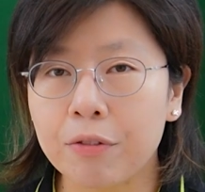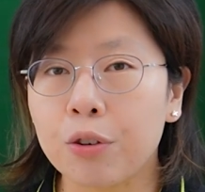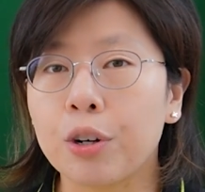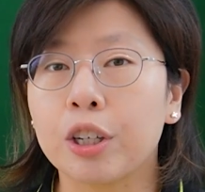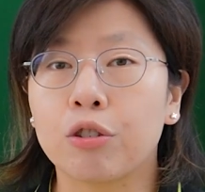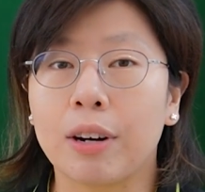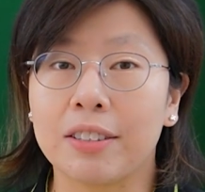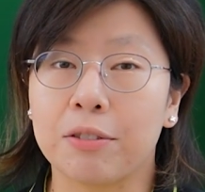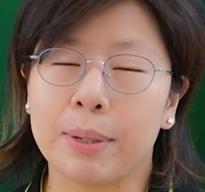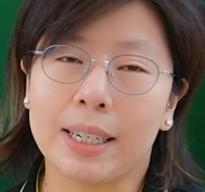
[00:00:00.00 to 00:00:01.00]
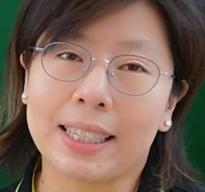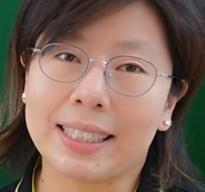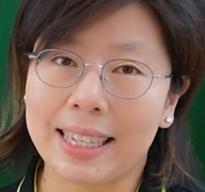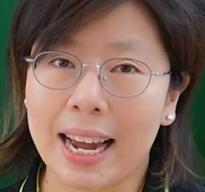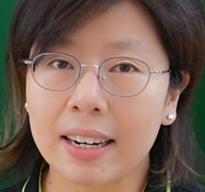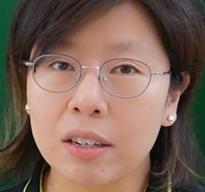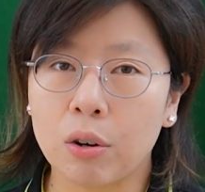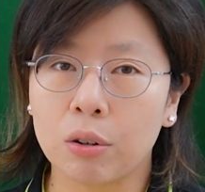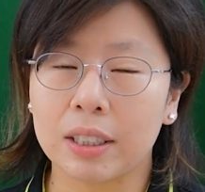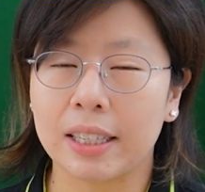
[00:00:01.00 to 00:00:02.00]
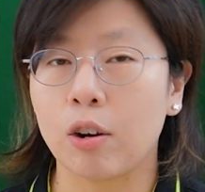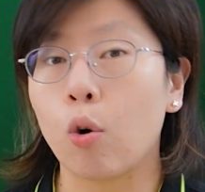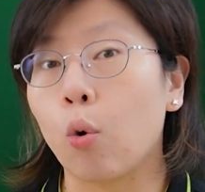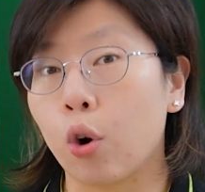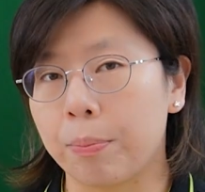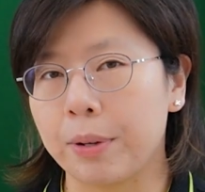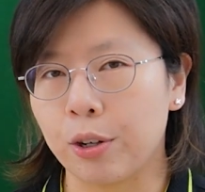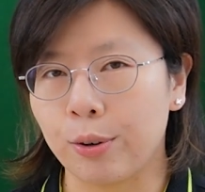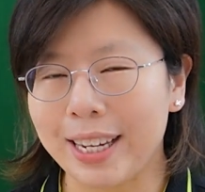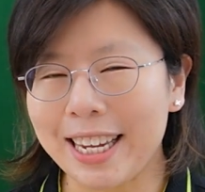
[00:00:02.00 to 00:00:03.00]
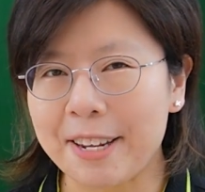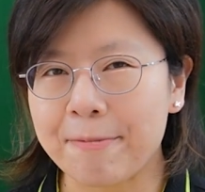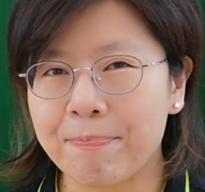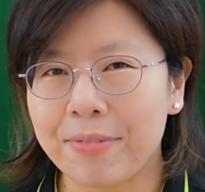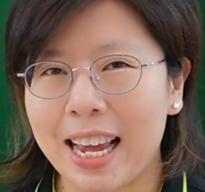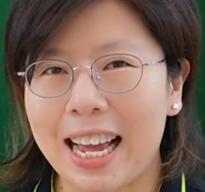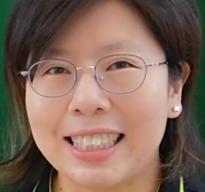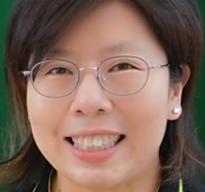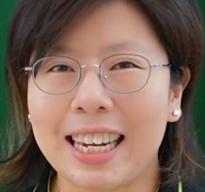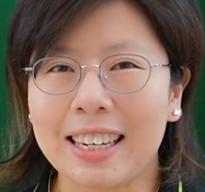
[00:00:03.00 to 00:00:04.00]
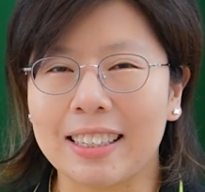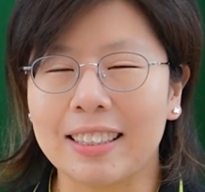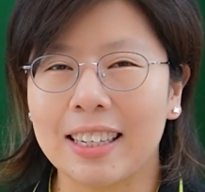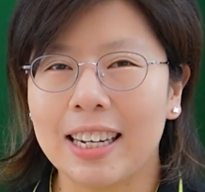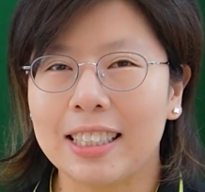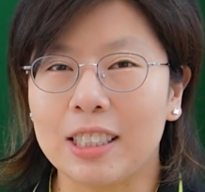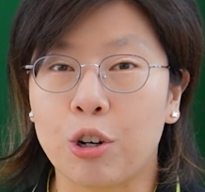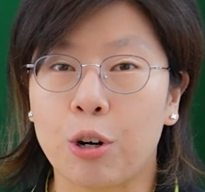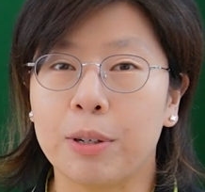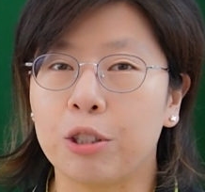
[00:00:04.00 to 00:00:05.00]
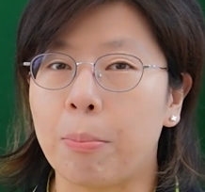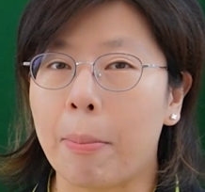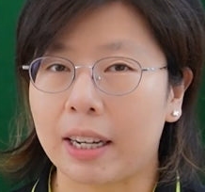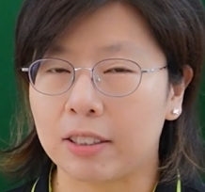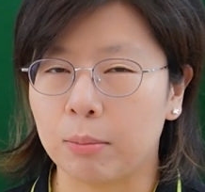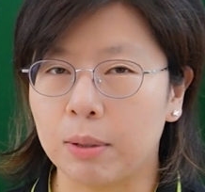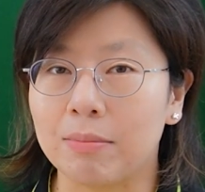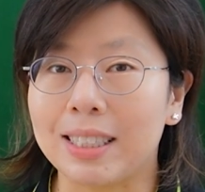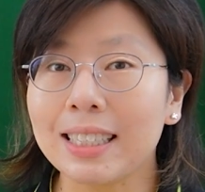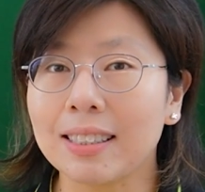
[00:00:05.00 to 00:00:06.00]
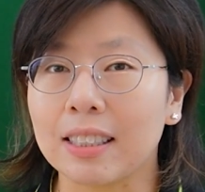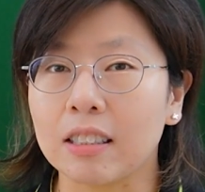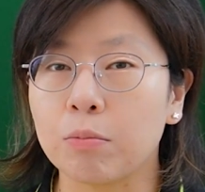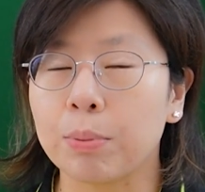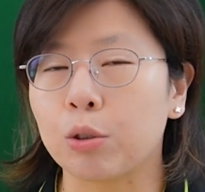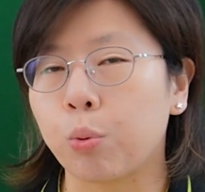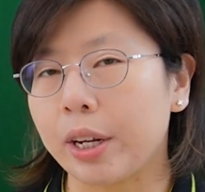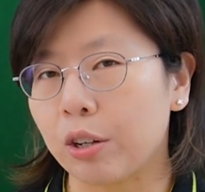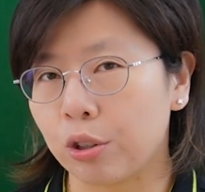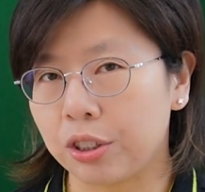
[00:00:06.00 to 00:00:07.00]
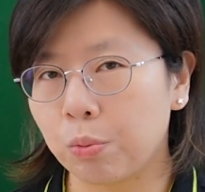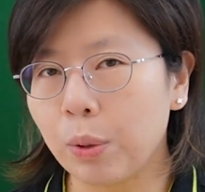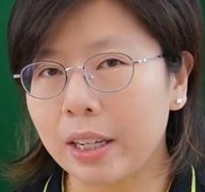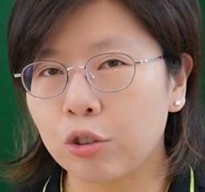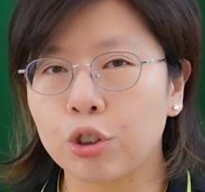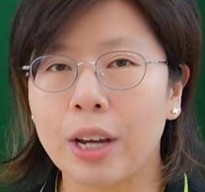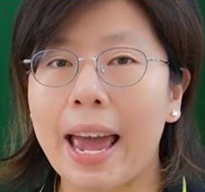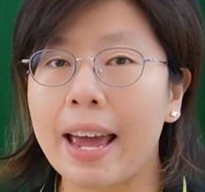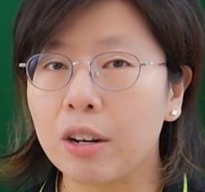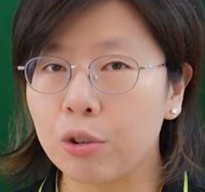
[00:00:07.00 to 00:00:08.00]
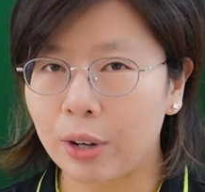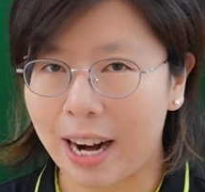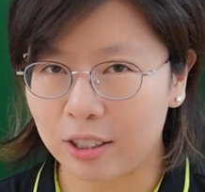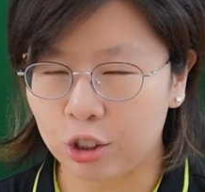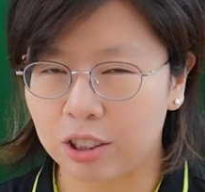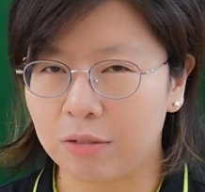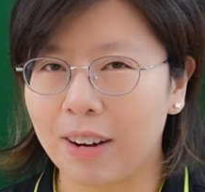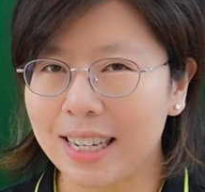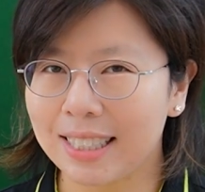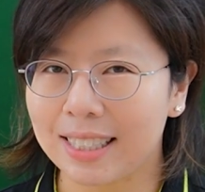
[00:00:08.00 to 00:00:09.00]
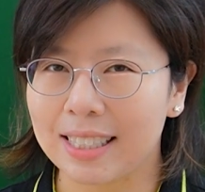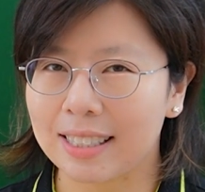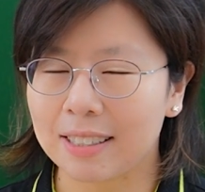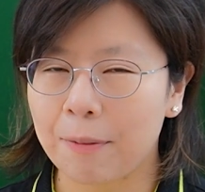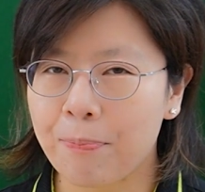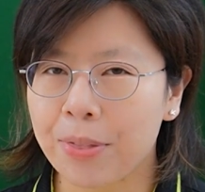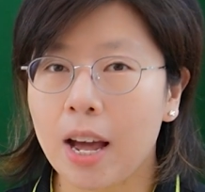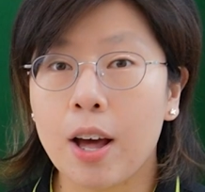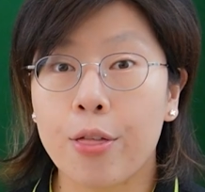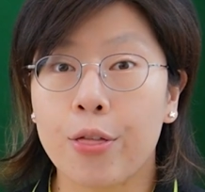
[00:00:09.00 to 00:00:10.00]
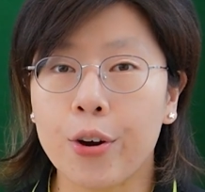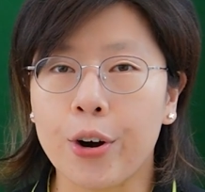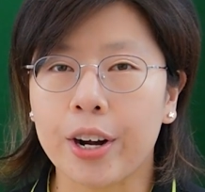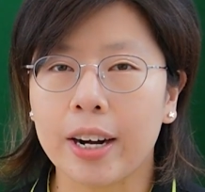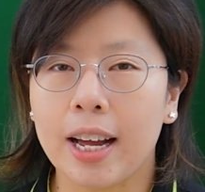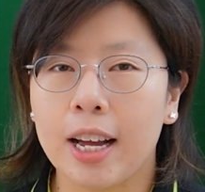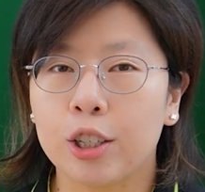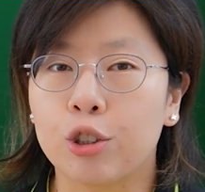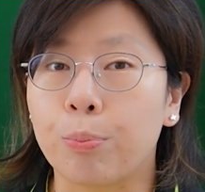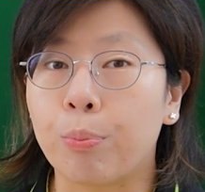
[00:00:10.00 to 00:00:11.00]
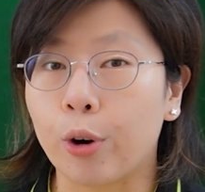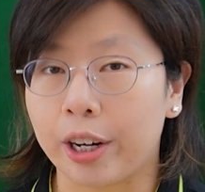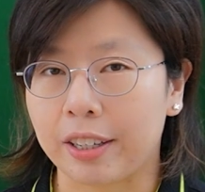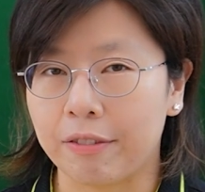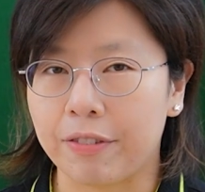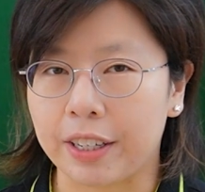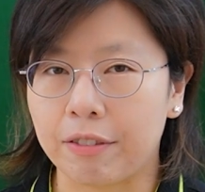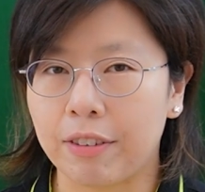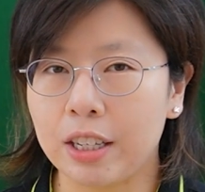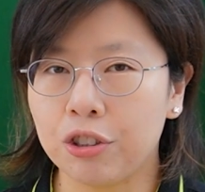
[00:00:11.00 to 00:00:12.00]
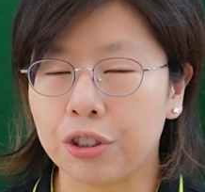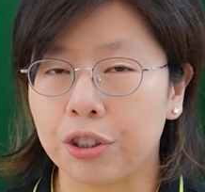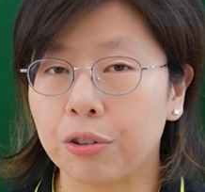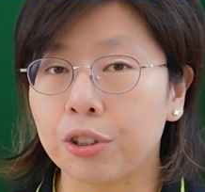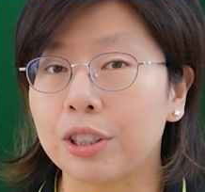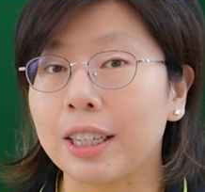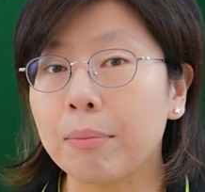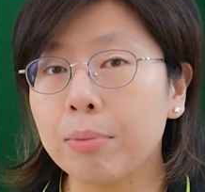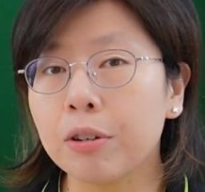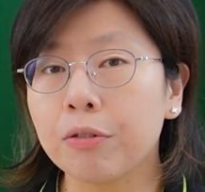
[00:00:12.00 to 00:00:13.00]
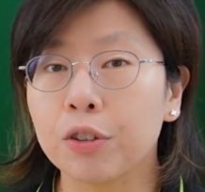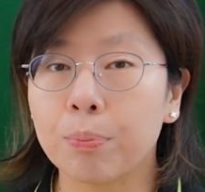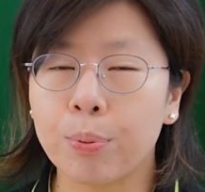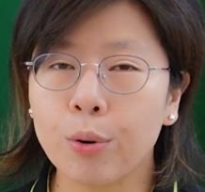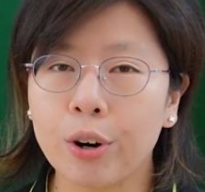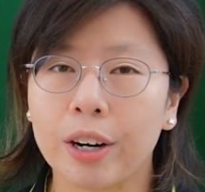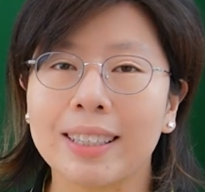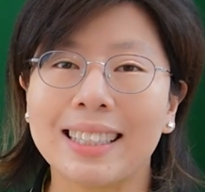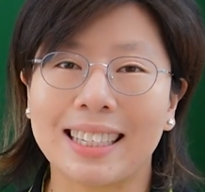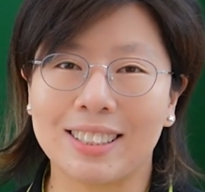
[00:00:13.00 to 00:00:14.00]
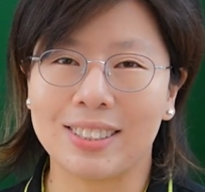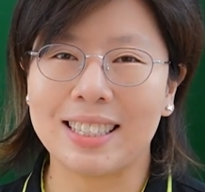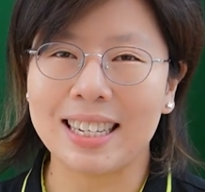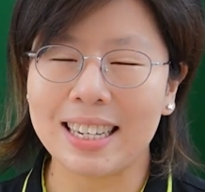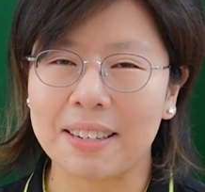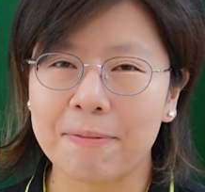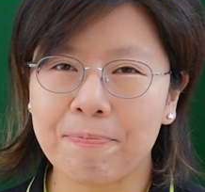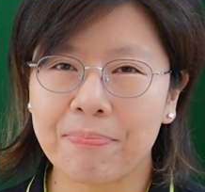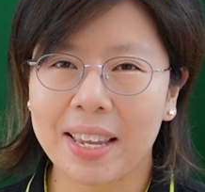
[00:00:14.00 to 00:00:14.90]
if you are transmitting data only or PoE. Second, determine the maximum distance between your switch and your edge devices. Third, the port configuration or the number of the port that you need.